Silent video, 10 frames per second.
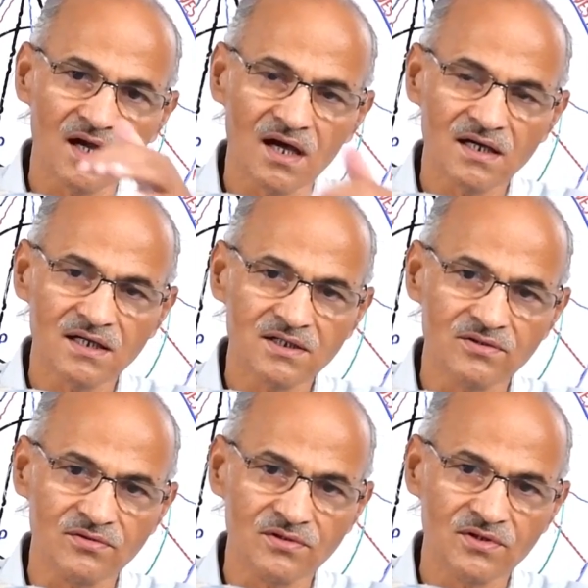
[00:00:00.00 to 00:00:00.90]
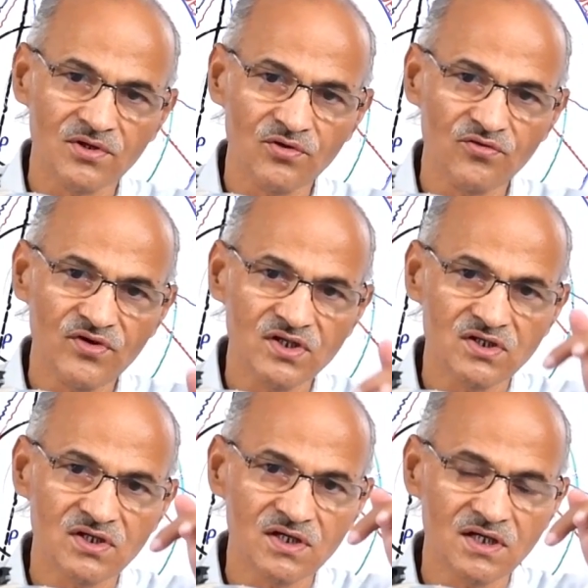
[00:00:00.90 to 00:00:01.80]
longitude which
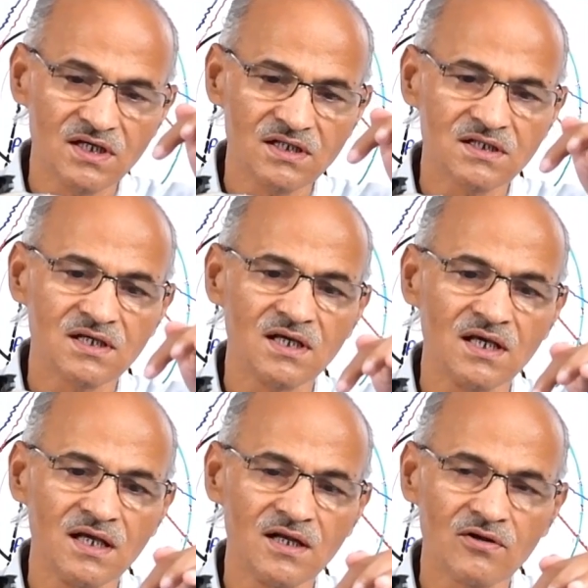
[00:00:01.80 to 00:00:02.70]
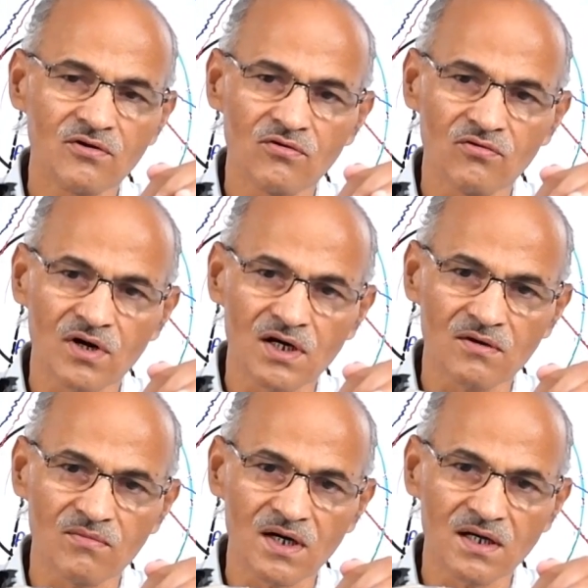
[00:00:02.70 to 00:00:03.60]
is in
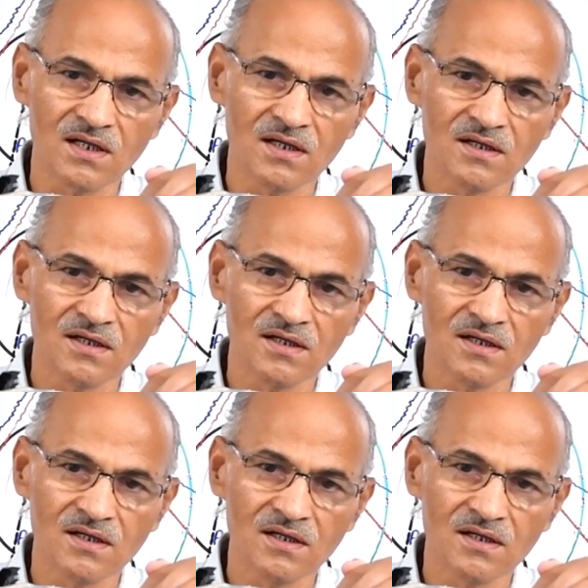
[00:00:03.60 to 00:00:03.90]
water body.